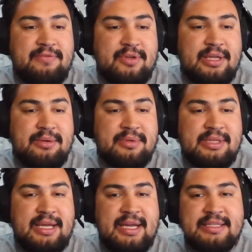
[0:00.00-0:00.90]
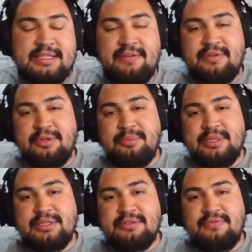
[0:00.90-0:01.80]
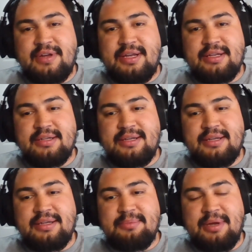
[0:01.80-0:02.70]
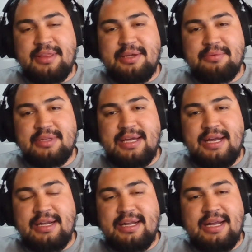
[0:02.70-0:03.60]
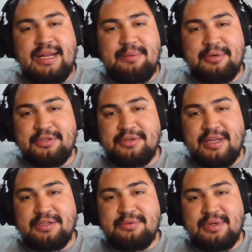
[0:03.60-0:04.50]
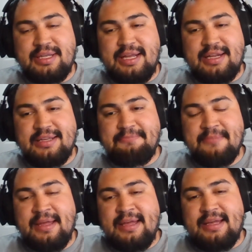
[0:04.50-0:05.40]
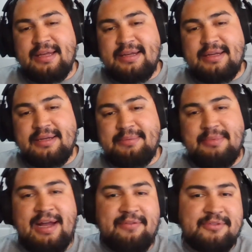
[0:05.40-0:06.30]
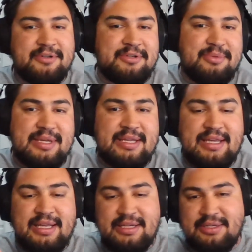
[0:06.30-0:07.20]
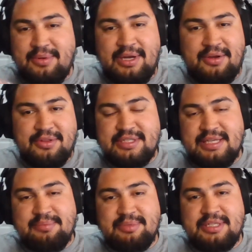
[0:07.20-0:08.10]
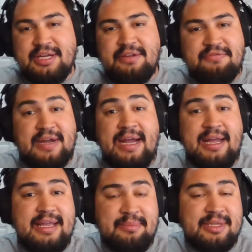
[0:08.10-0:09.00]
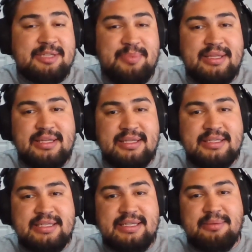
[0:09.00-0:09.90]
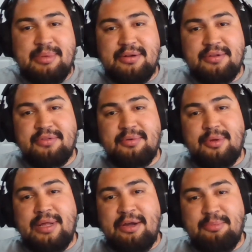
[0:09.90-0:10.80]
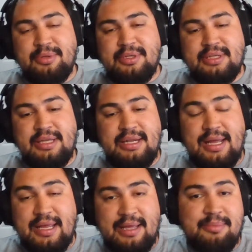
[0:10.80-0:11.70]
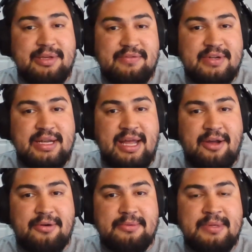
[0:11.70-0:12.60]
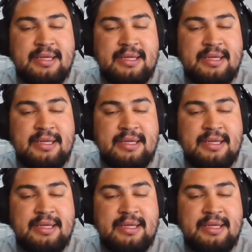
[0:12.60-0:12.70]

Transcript: if you get it with the i7, you'll be just fine. Um, I think with the i9, I'm going to try the 2080. Um, after tweaking and doing all the same stuff, I am expecting to see a better thermal output than I am even now.